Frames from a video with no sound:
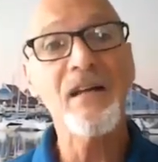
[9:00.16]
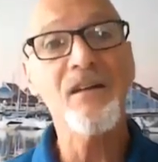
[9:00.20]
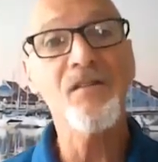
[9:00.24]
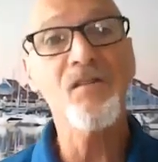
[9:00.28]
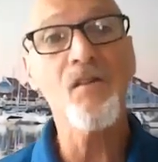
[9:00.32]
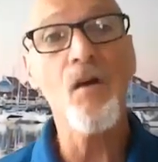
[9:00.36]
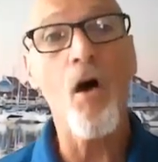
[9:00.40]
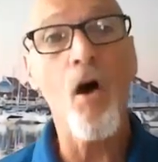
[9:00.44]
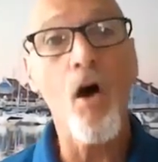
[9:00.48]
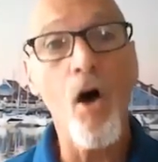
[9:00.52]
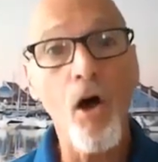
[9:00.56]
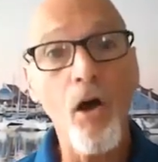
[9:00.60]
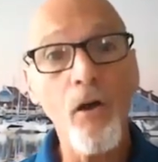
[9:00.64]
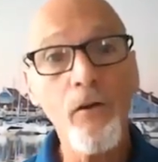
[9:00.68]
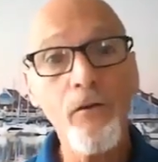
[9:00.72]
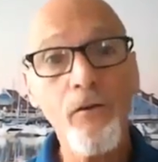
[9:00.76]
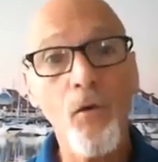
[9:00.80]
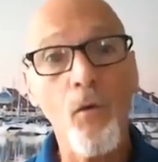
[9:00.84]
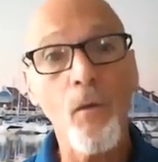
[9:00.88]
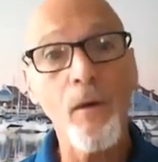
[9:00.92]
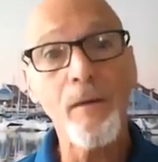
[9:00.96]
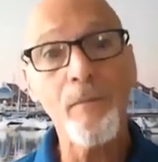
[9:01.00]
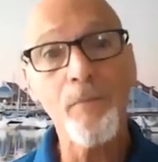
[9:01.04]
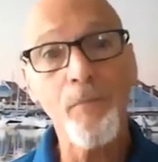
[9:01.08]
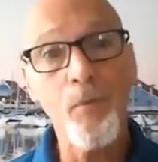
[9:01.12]
is
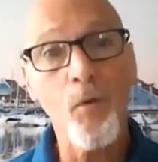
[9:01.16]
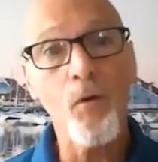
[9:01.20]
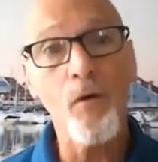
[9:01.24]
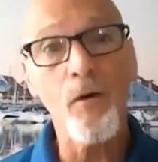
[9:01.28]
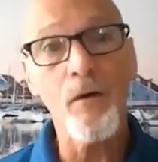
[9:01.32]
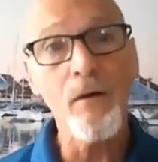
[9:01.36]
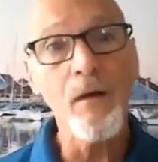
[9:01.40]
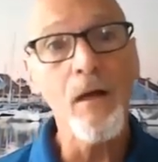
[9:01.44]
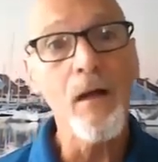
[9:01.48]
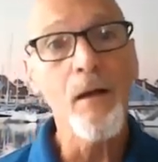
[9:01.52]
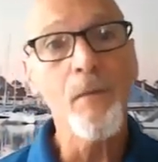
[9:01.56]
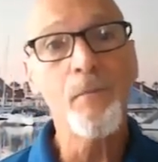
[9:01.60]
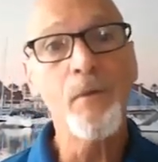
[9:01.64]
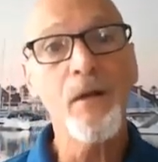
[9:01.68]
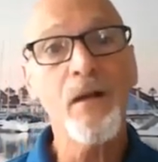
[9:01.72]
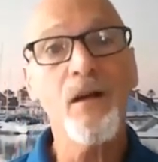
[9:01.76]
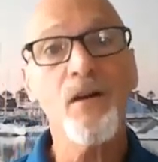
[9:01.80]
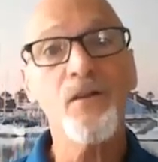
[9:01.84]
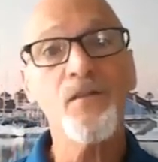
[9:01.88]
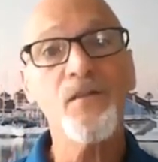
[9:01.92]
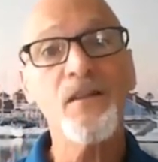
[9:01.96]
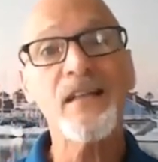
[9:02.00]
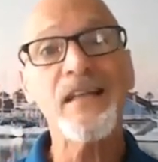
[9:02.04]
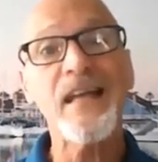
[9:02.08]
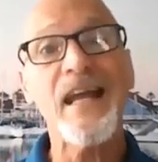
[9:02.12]
also important
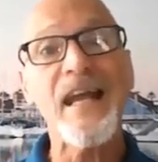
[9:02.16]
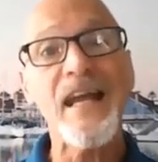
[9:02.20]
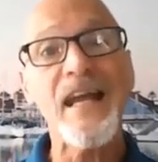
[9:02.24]
because it